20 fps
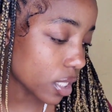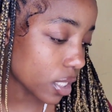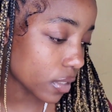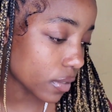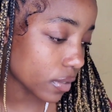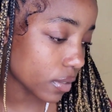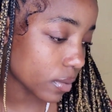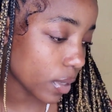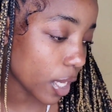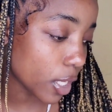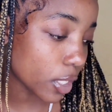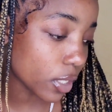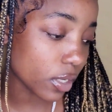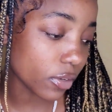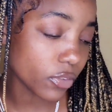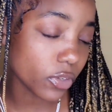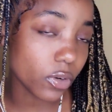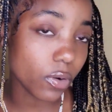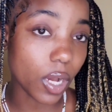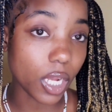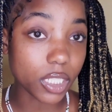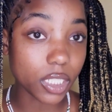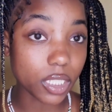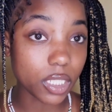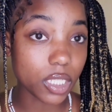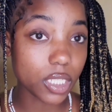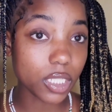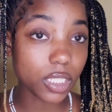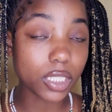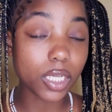uh, and girl, if you're watching
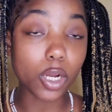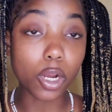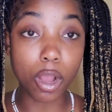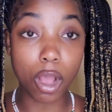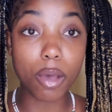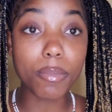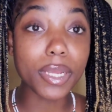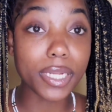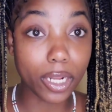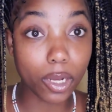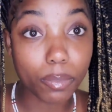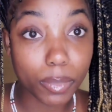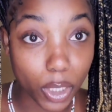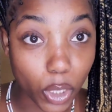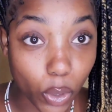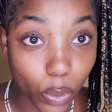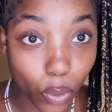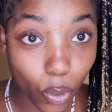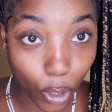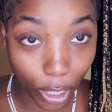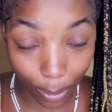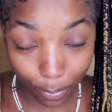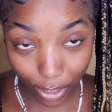this, comment down below, okay?